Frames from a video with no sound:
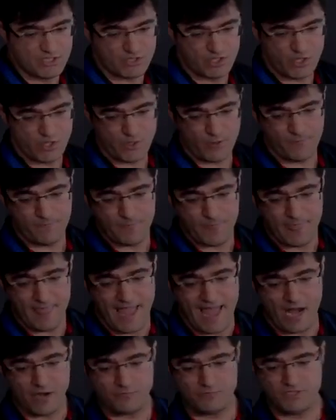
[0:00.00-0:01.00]
So
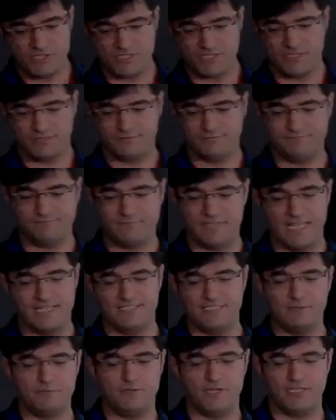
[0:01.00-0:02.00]
our mission
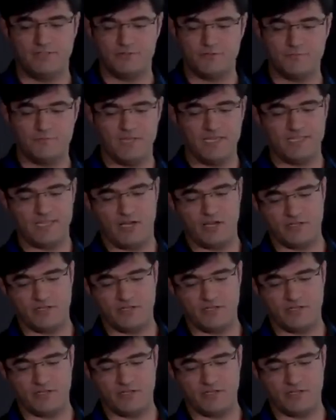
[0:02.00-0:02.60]
at Deeplite is to make